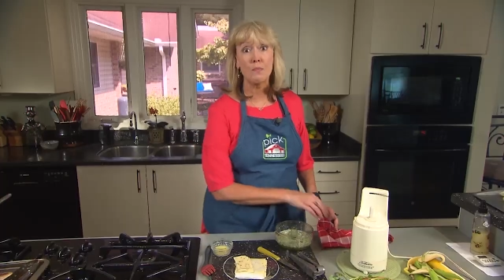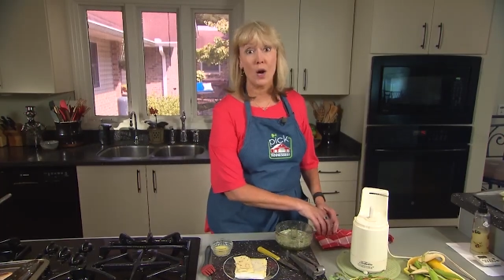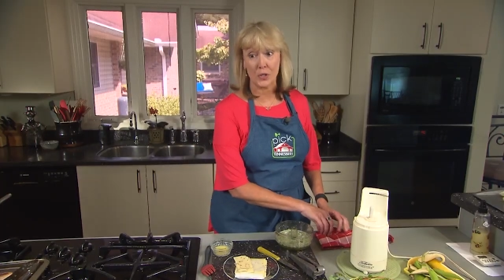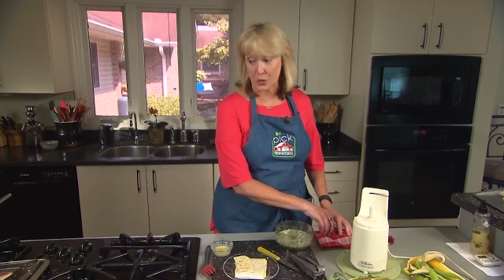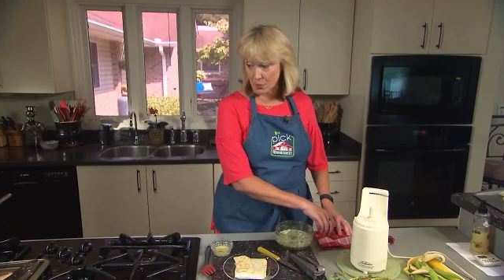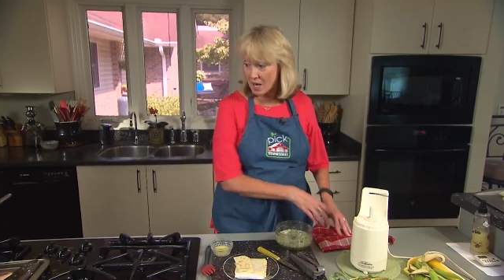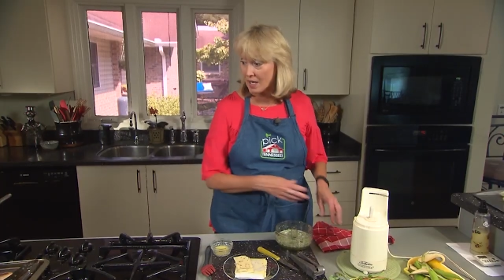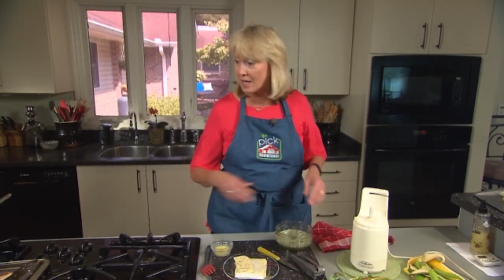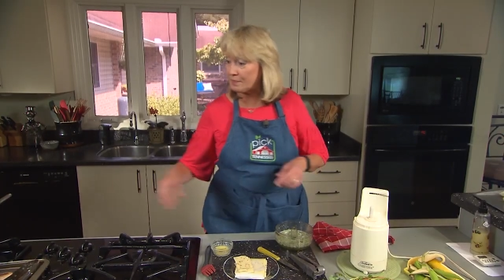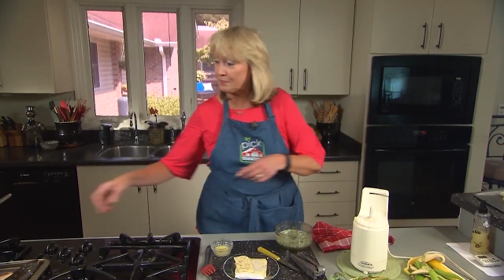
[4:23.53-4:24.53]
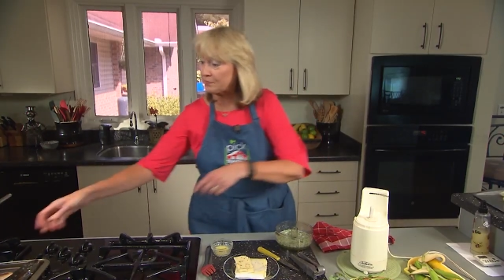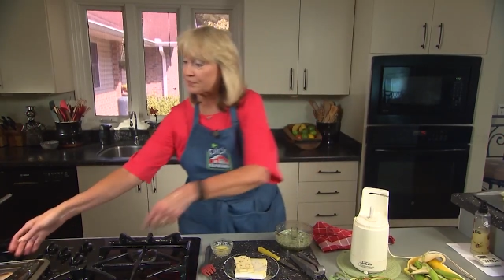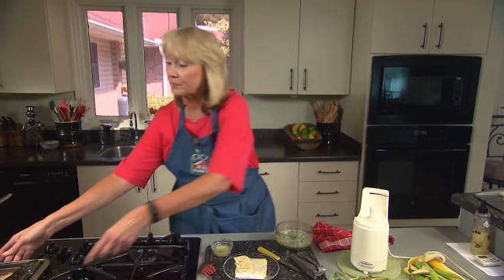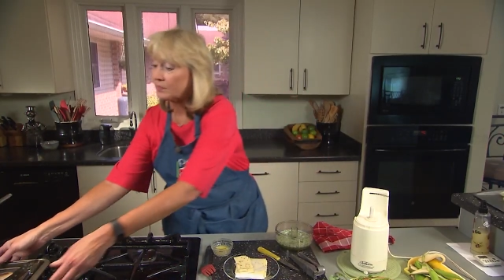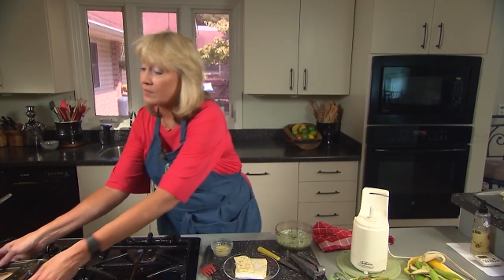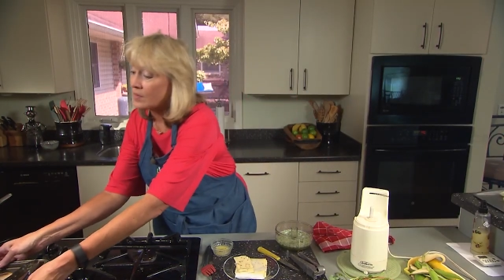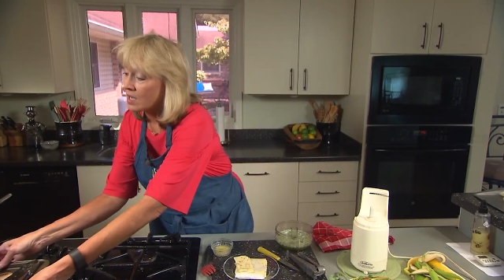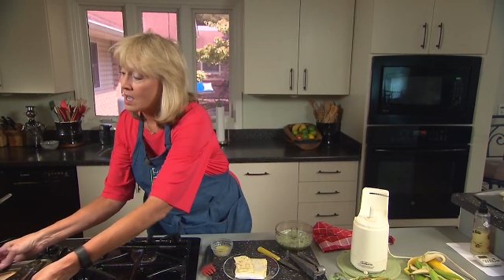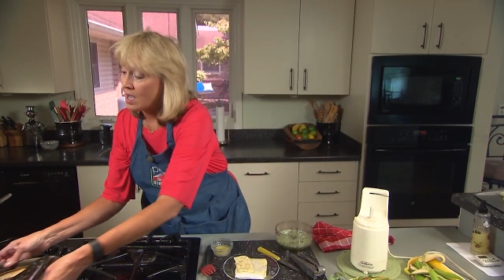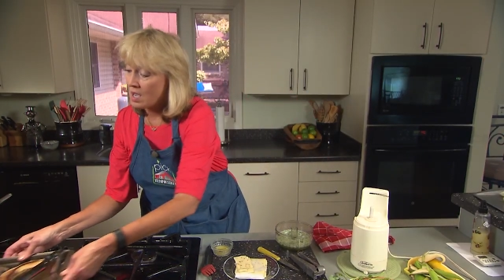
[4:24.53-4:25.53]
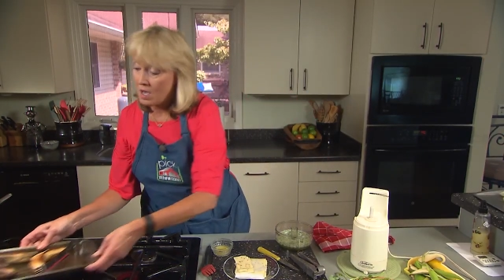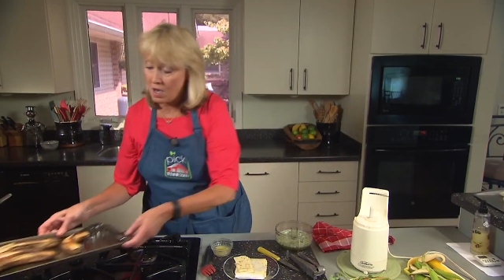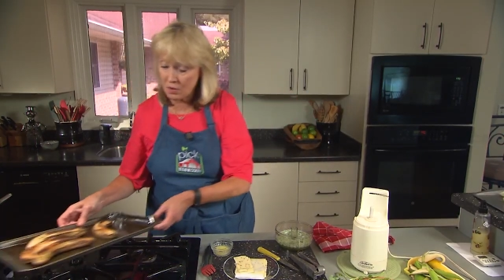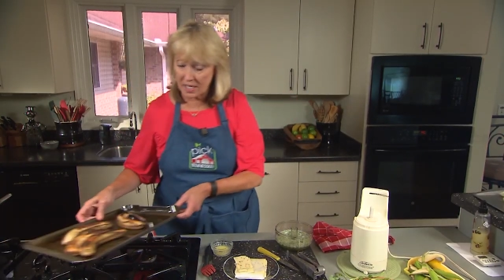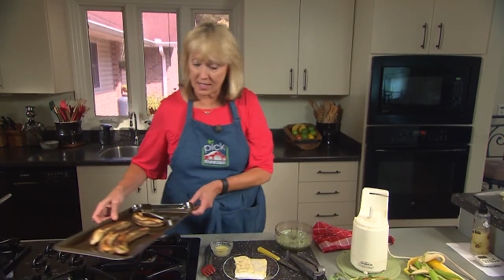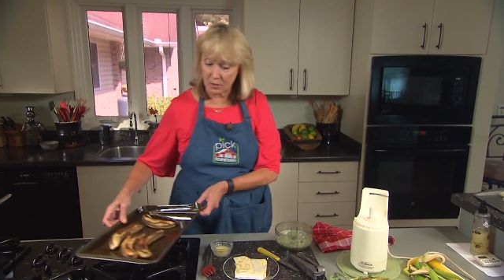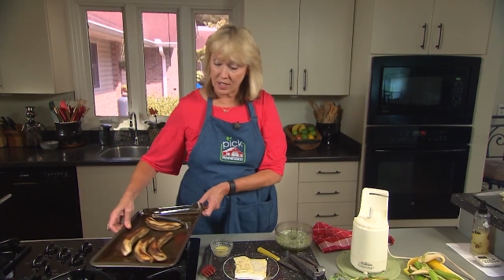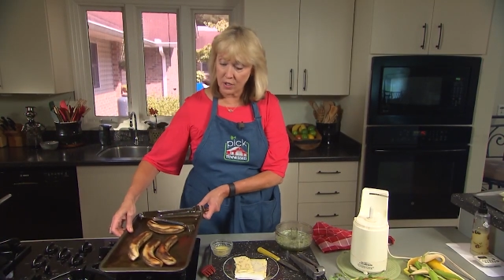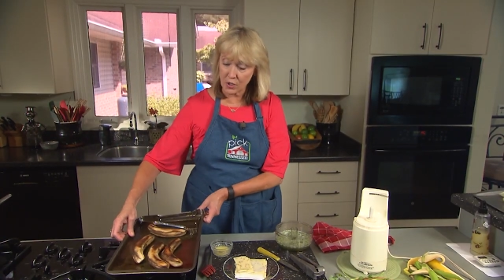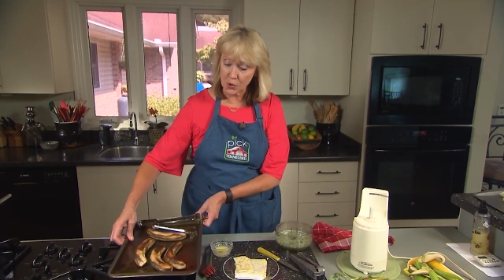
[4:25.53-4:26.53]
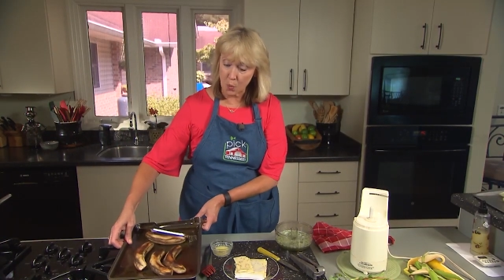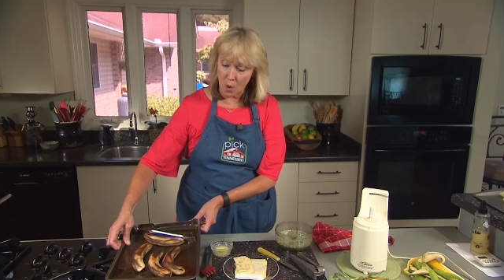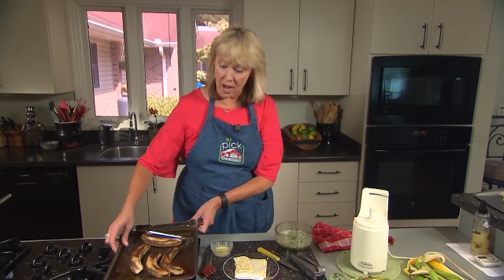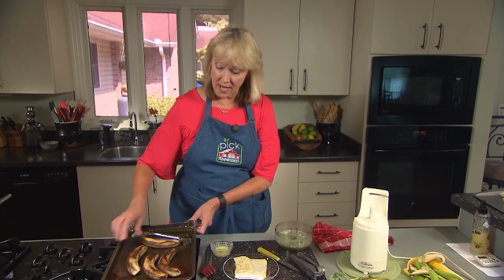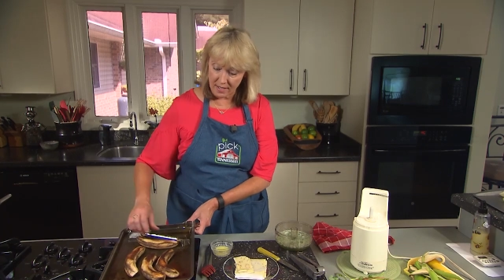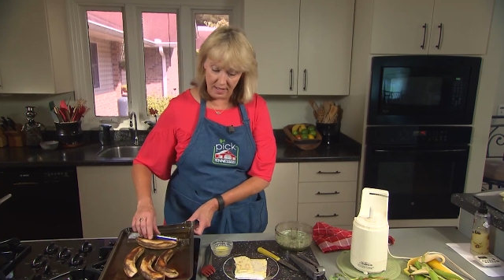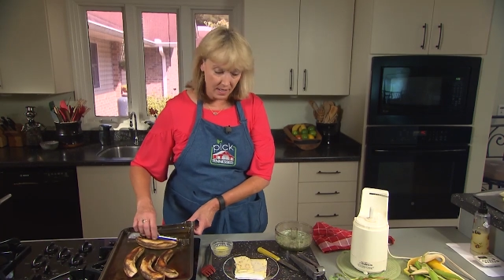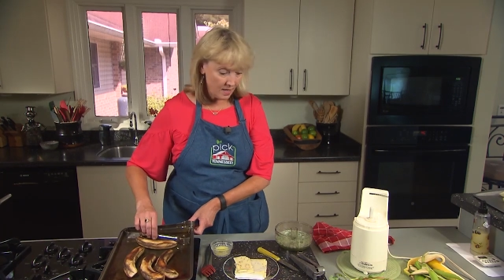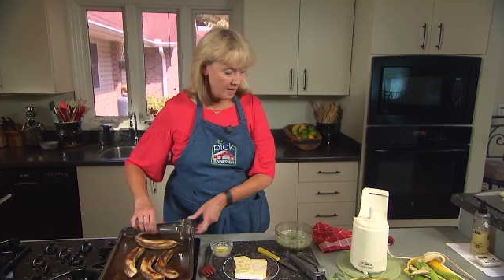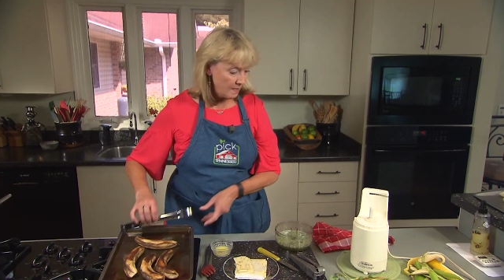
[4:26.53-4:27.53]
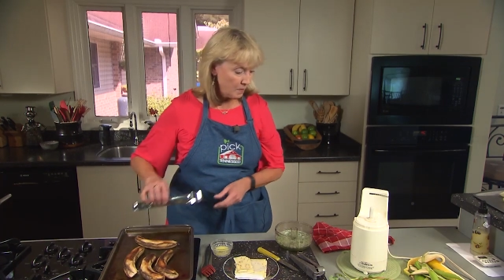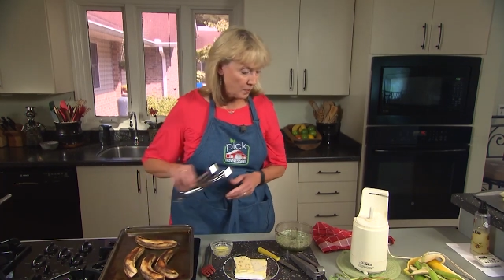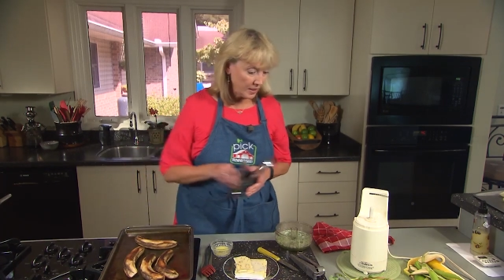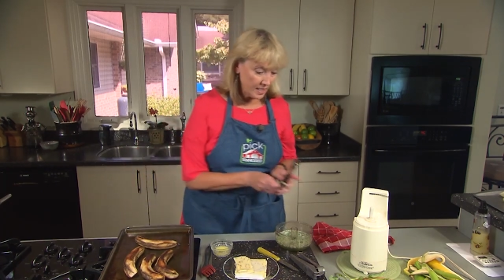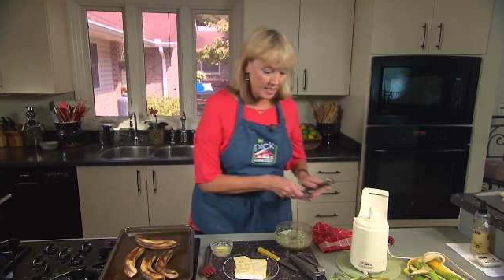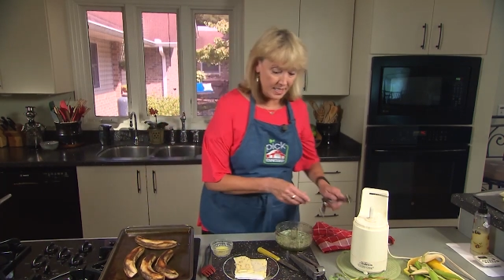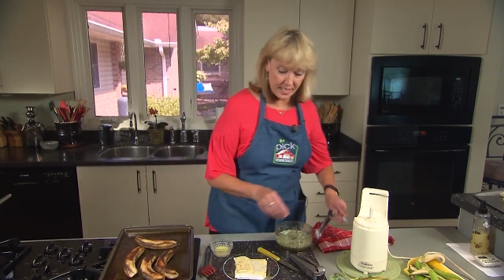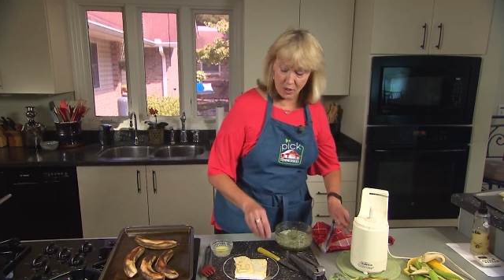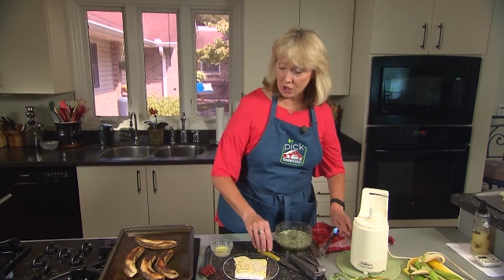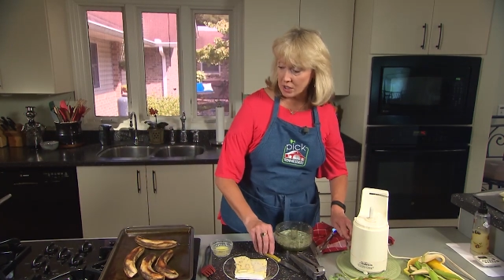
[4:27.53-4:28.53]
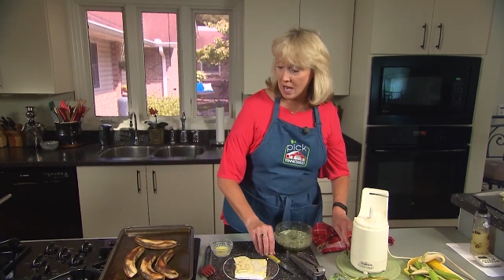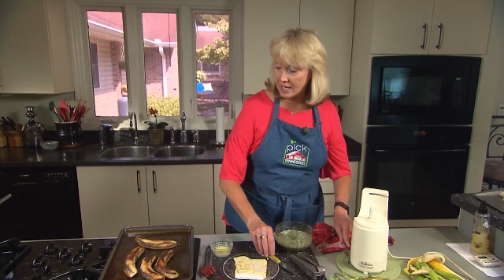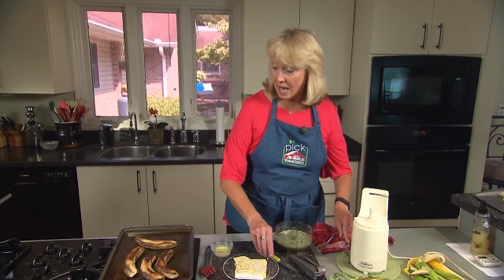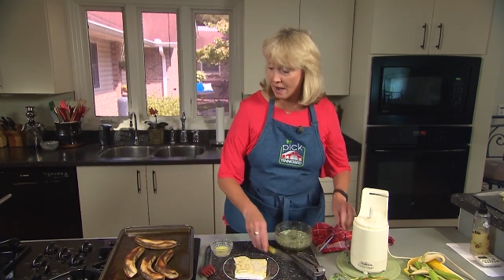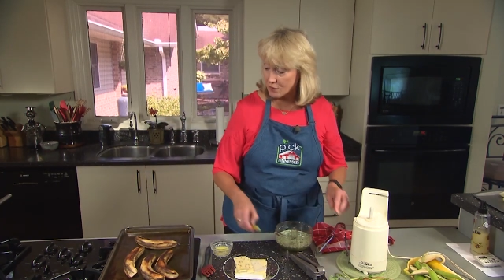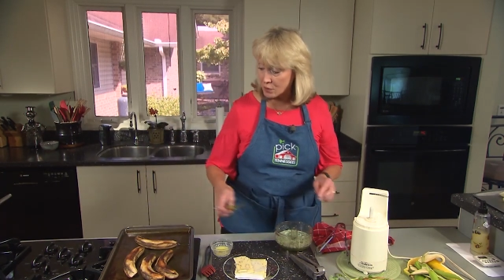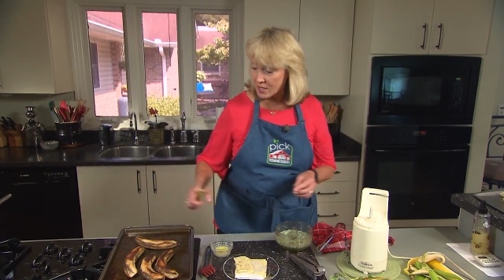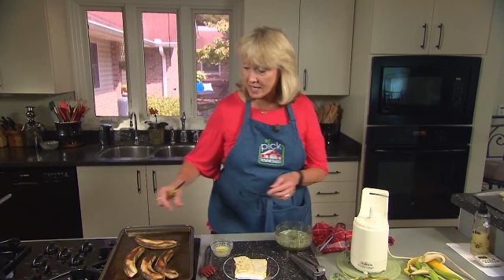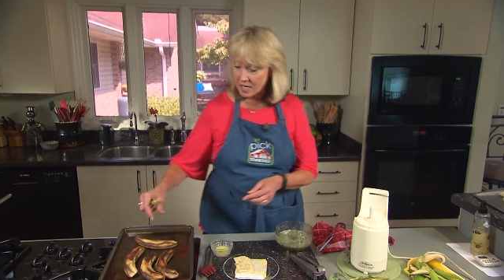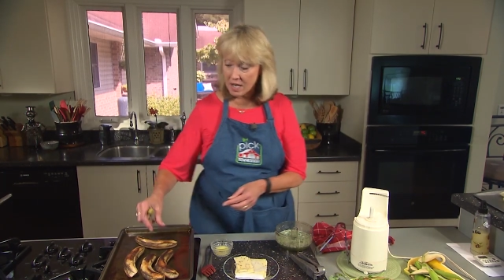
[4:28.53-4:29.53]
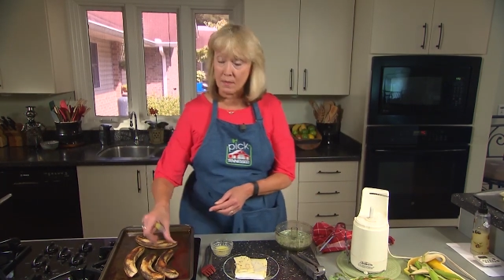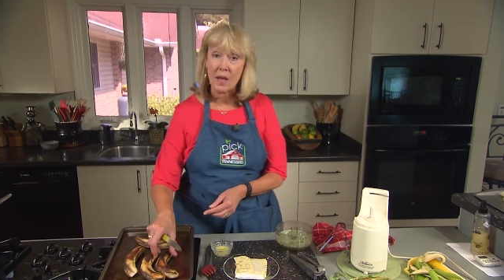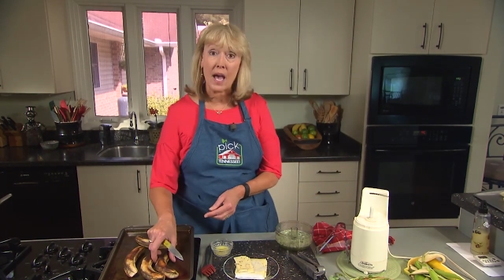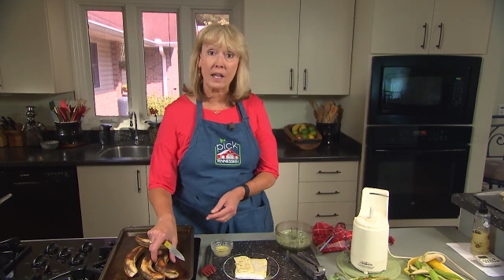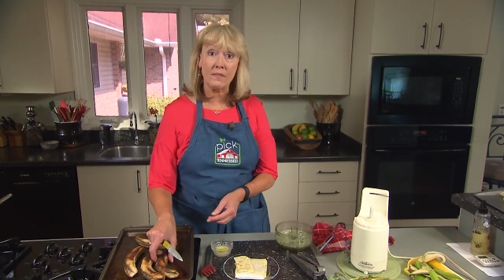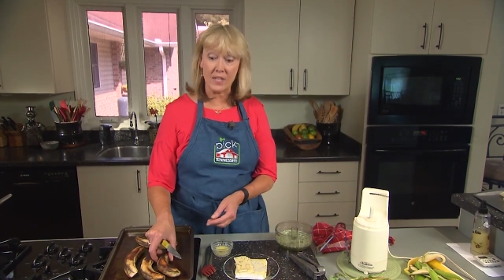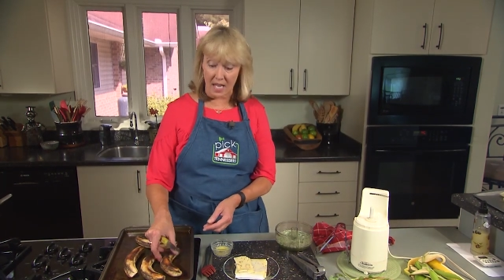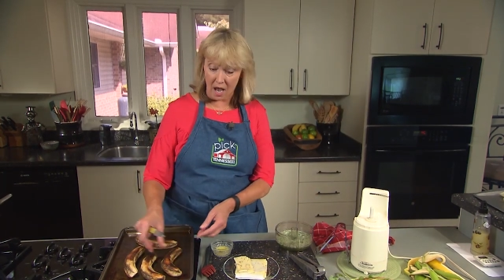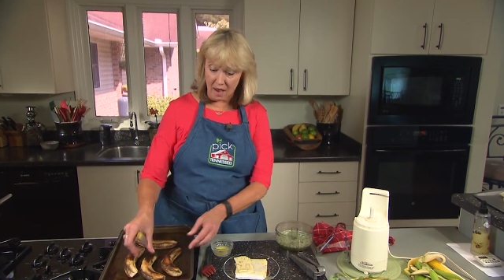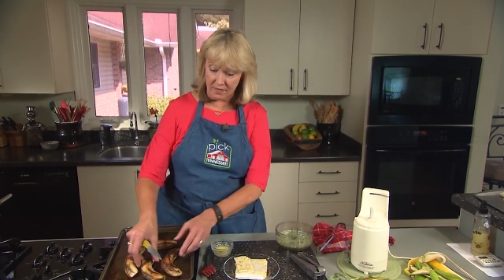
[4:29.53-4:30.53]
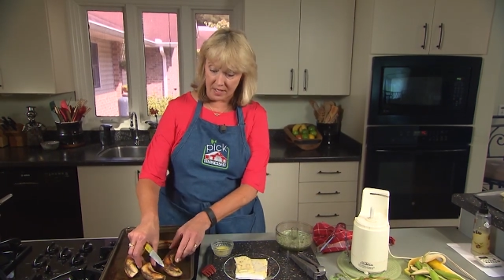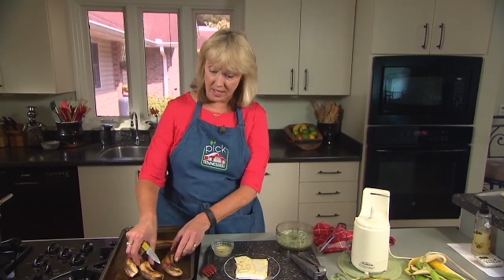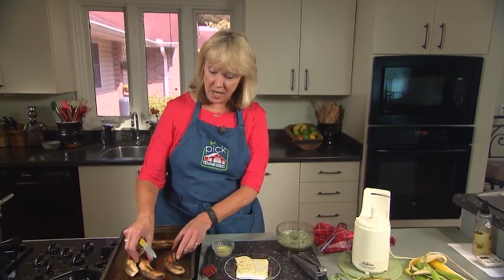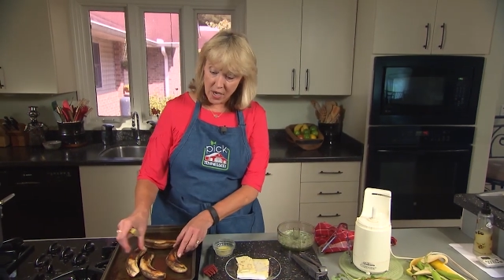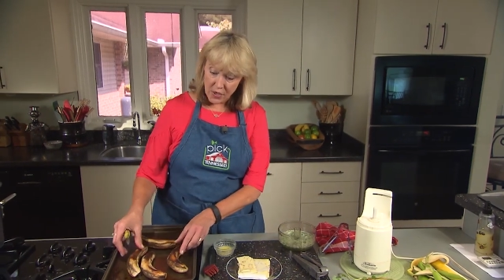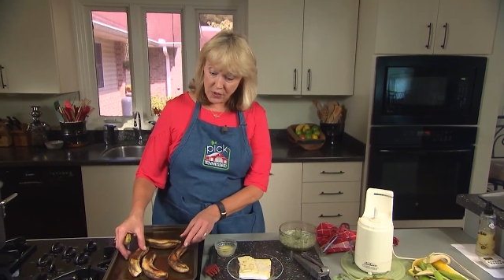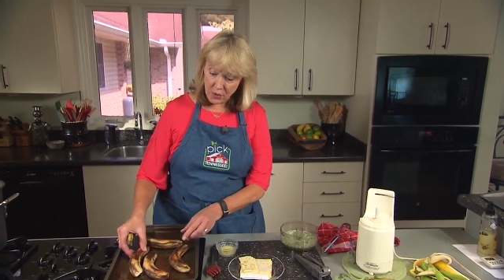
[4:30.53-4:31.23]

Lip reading: mozzarella. Okay, so here's what the plantains look like after they come out of the oven. So